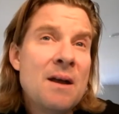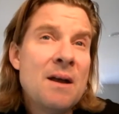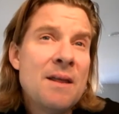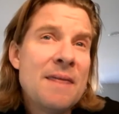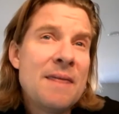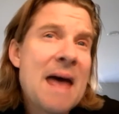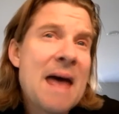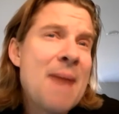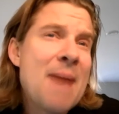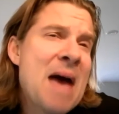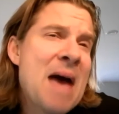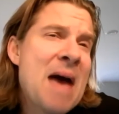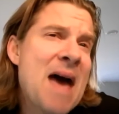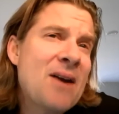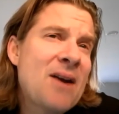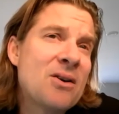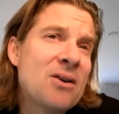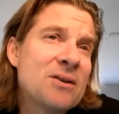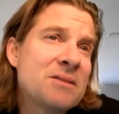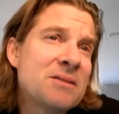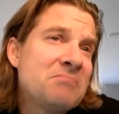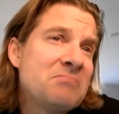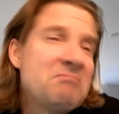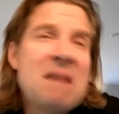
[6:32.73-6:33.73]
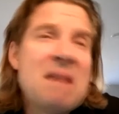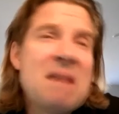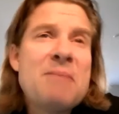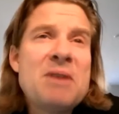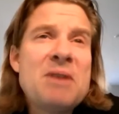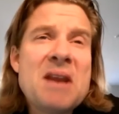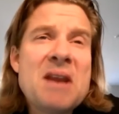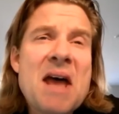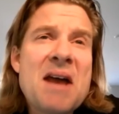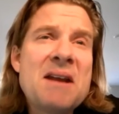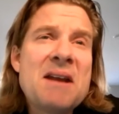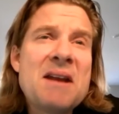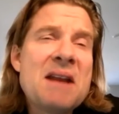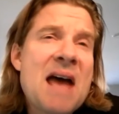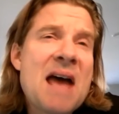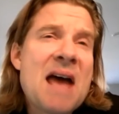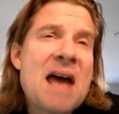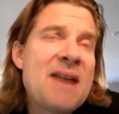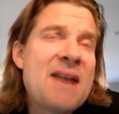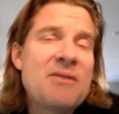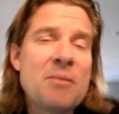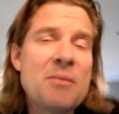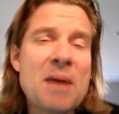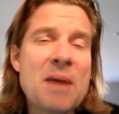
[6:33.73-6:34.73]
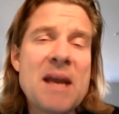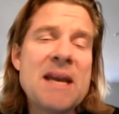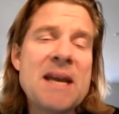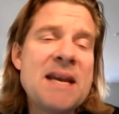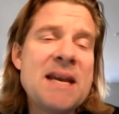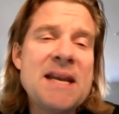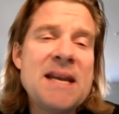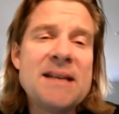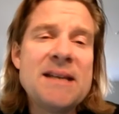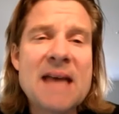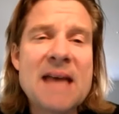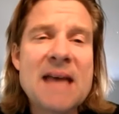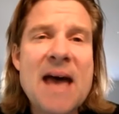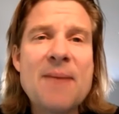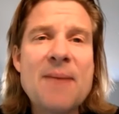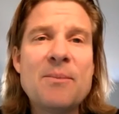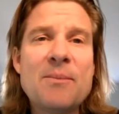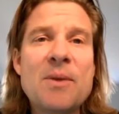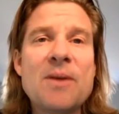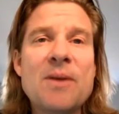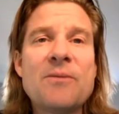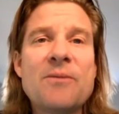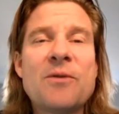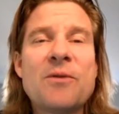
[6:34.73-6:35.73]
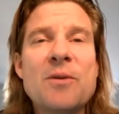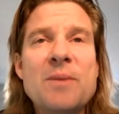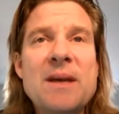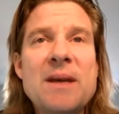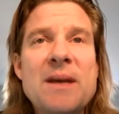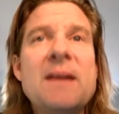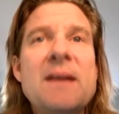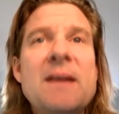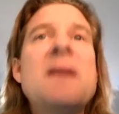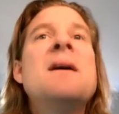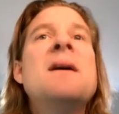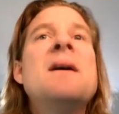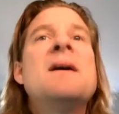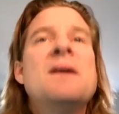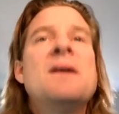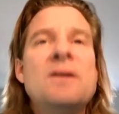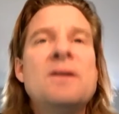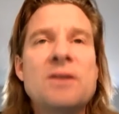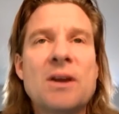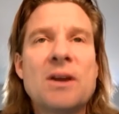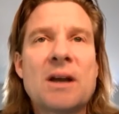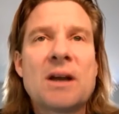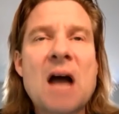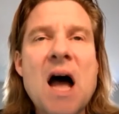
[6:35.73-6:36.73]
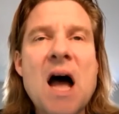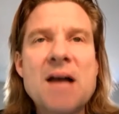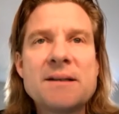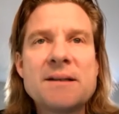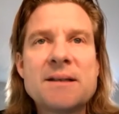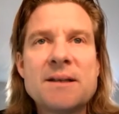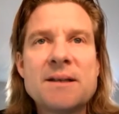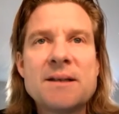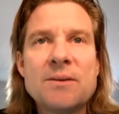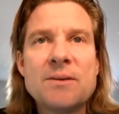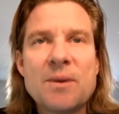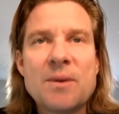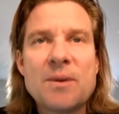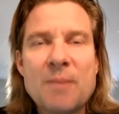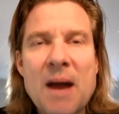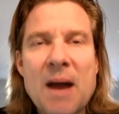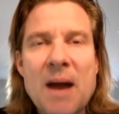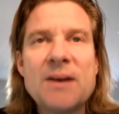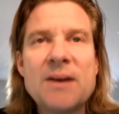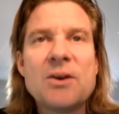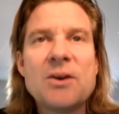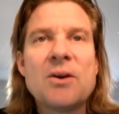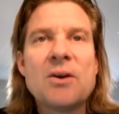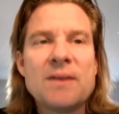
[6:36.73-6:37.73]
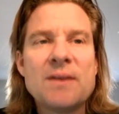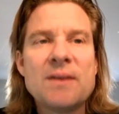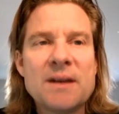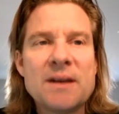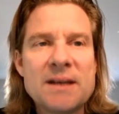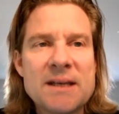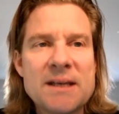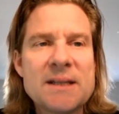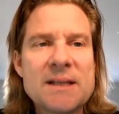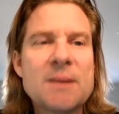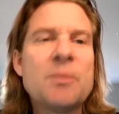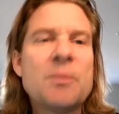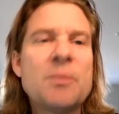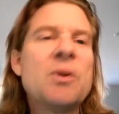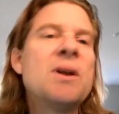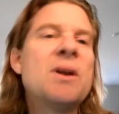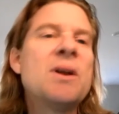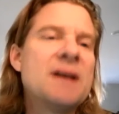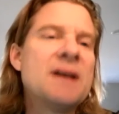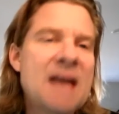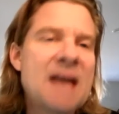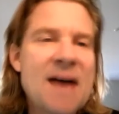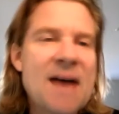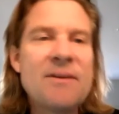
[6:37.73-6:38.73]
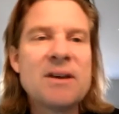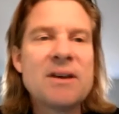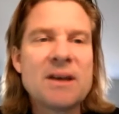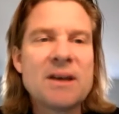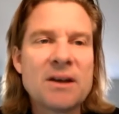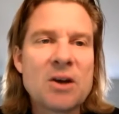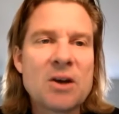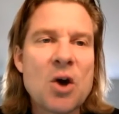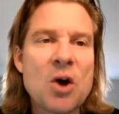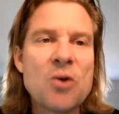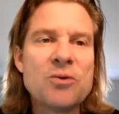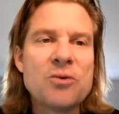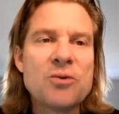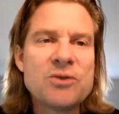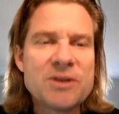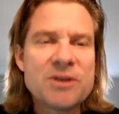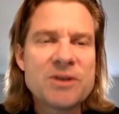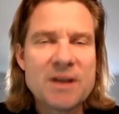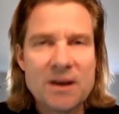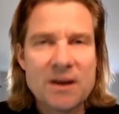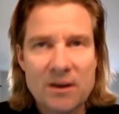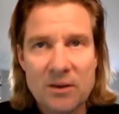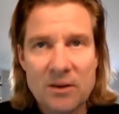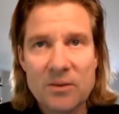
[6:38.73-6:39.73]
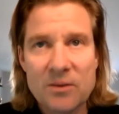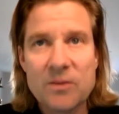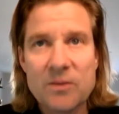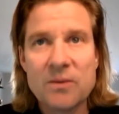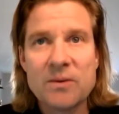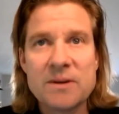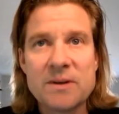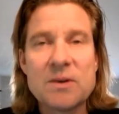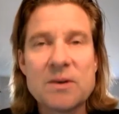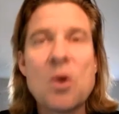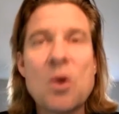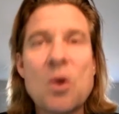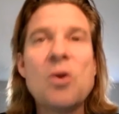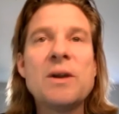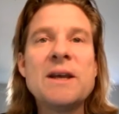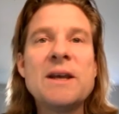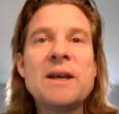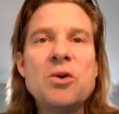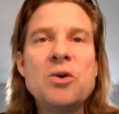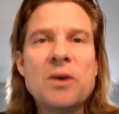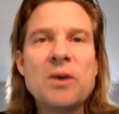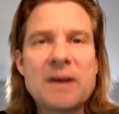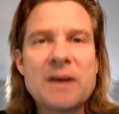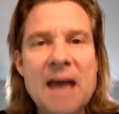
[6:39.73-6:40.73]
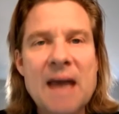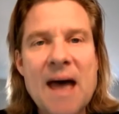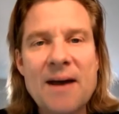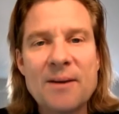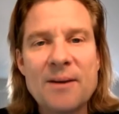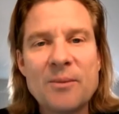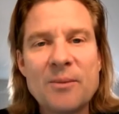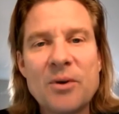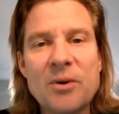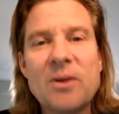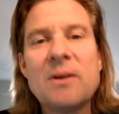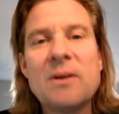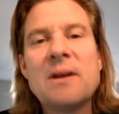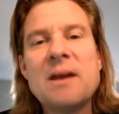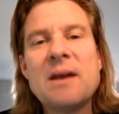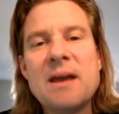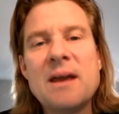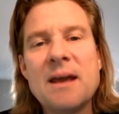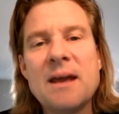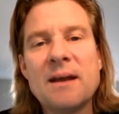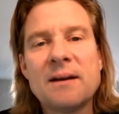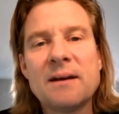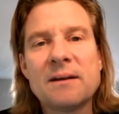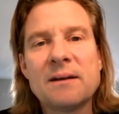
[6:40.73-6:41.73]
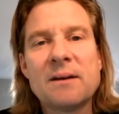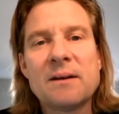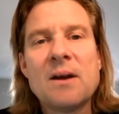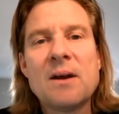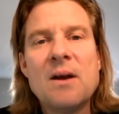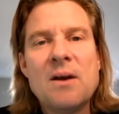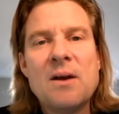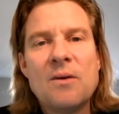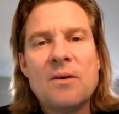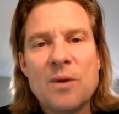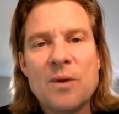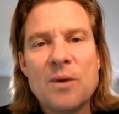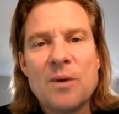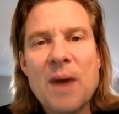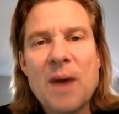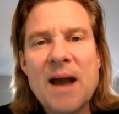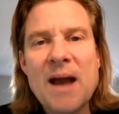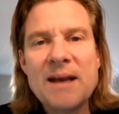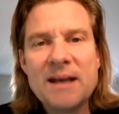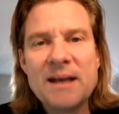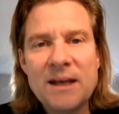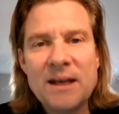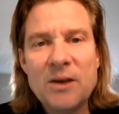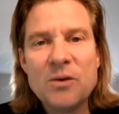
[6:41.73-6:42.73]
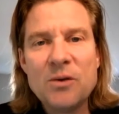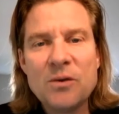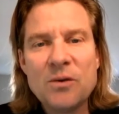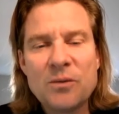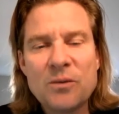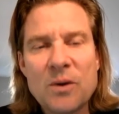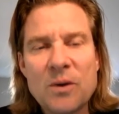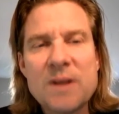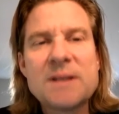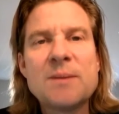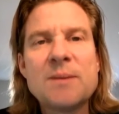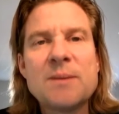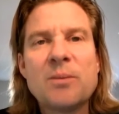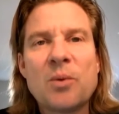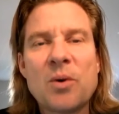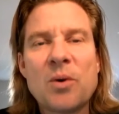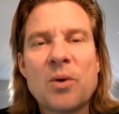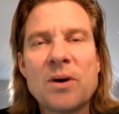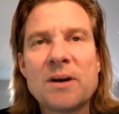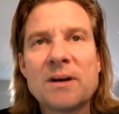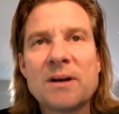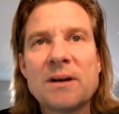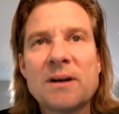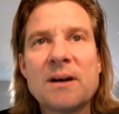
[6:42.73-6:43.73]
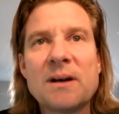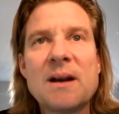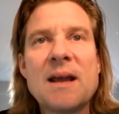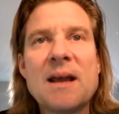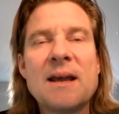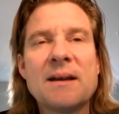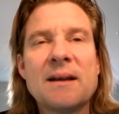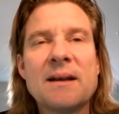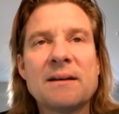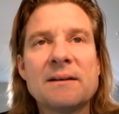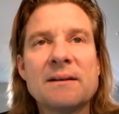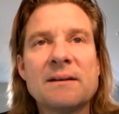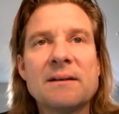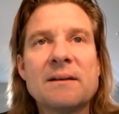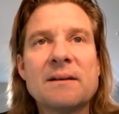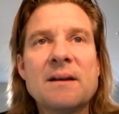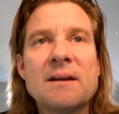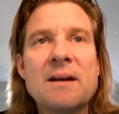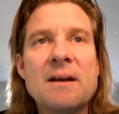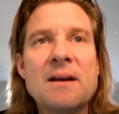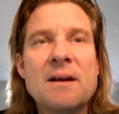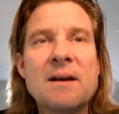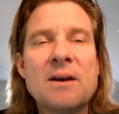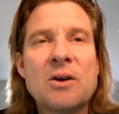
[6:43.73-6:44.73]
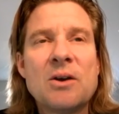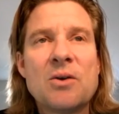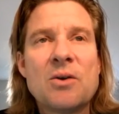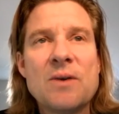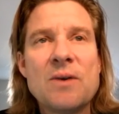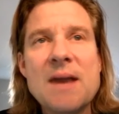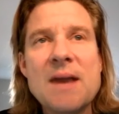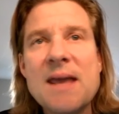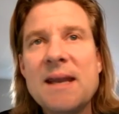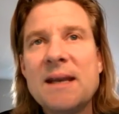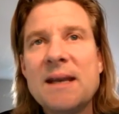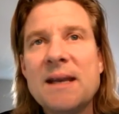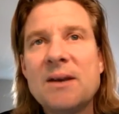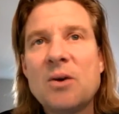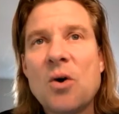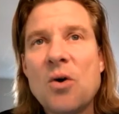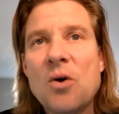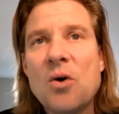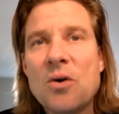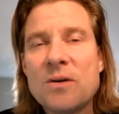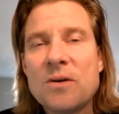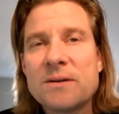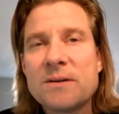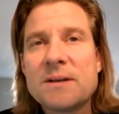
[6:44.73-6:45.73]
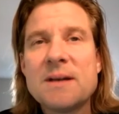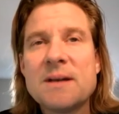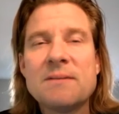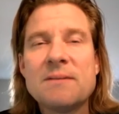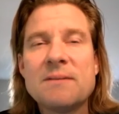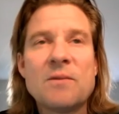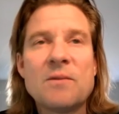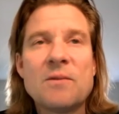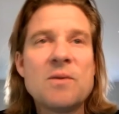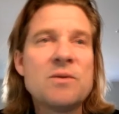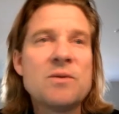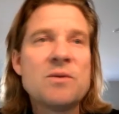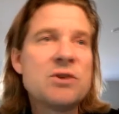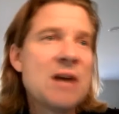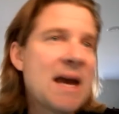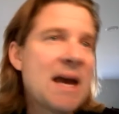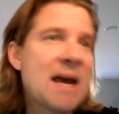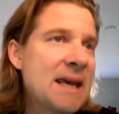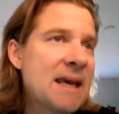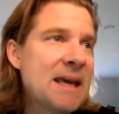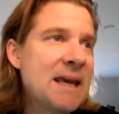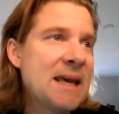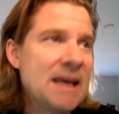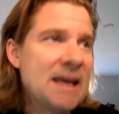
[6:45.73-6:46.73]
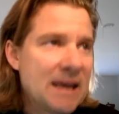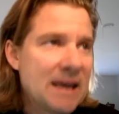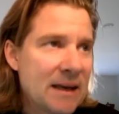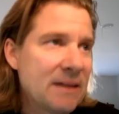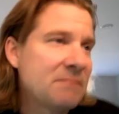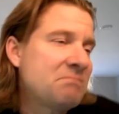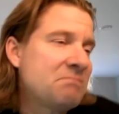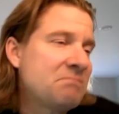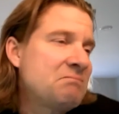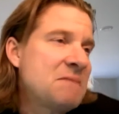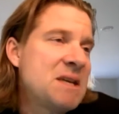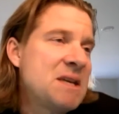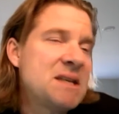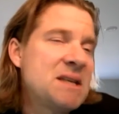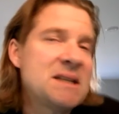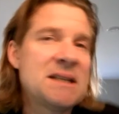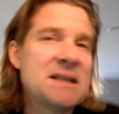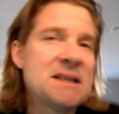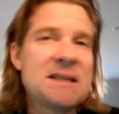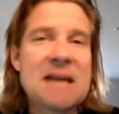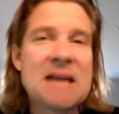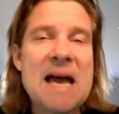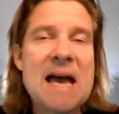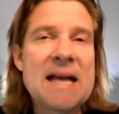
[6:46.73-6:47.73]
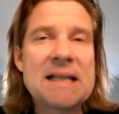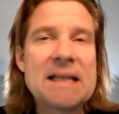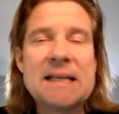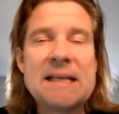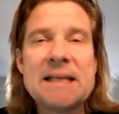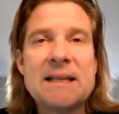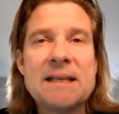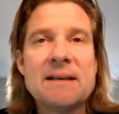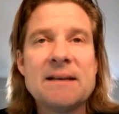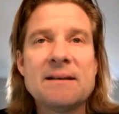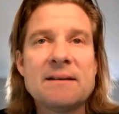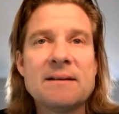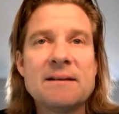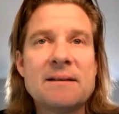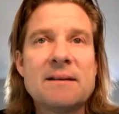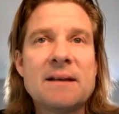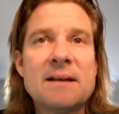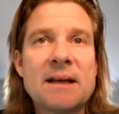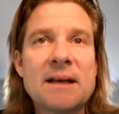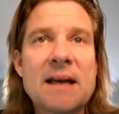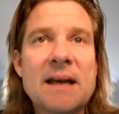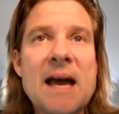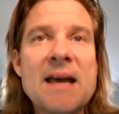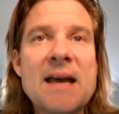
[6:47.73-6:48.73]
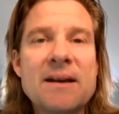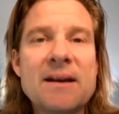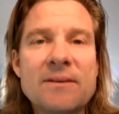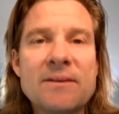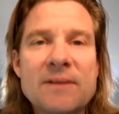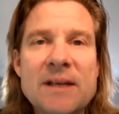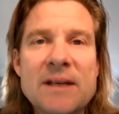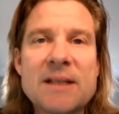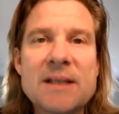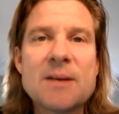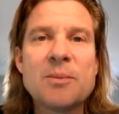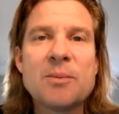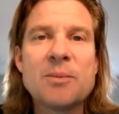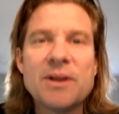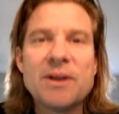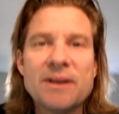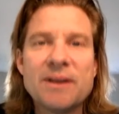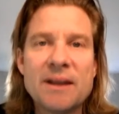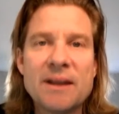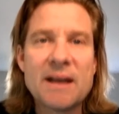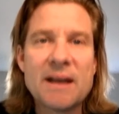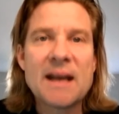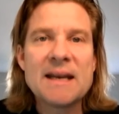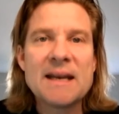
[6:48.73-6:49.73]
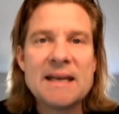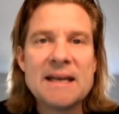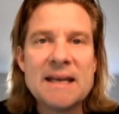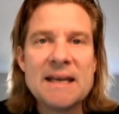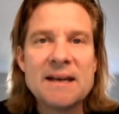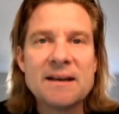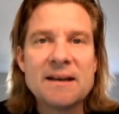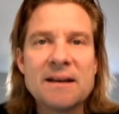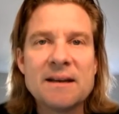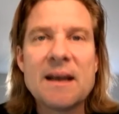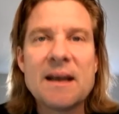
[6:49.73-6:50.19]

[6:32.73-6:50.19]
That matters. Maybe not everybody needs that, but for me, the constant reminder and the discipline, and having a coach there who is holding you accountable and reminding you of what's important and creating goals and checking in, is exactly the kind of discipline that I needed.